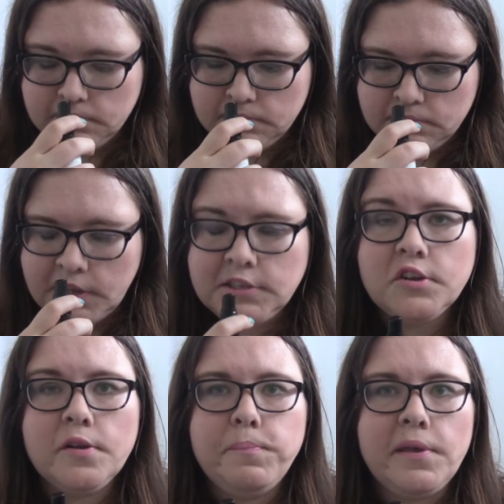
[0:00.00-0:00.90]
That's
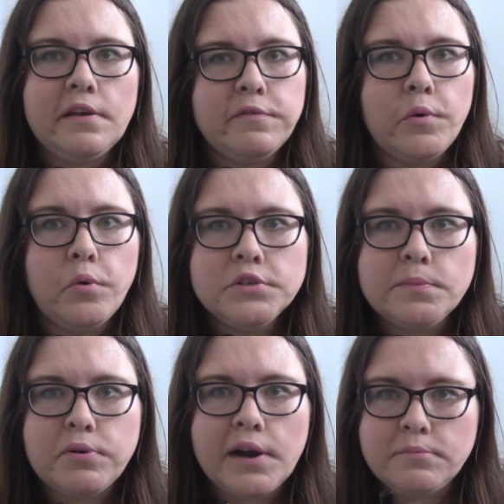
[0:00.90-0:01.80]
got a bit of older
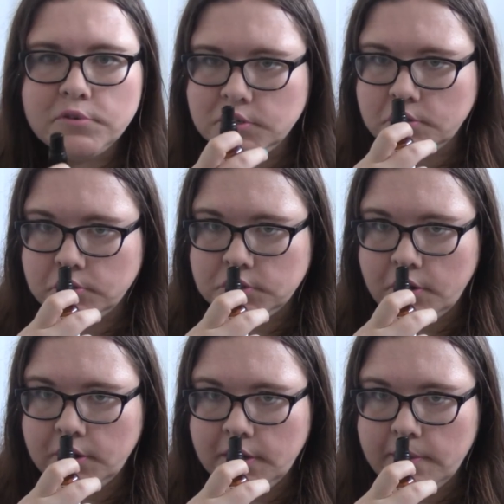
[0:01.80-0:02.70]
primary school
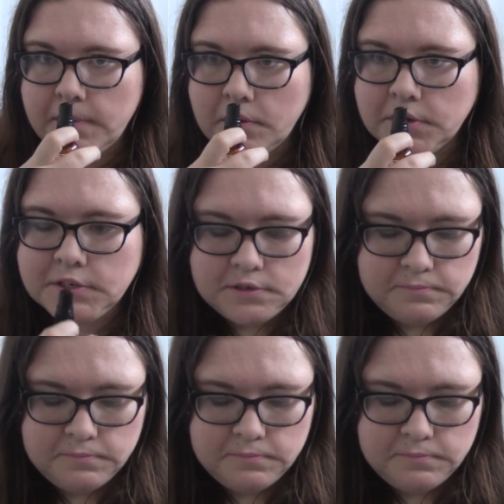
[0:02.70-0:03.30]
toilet about it.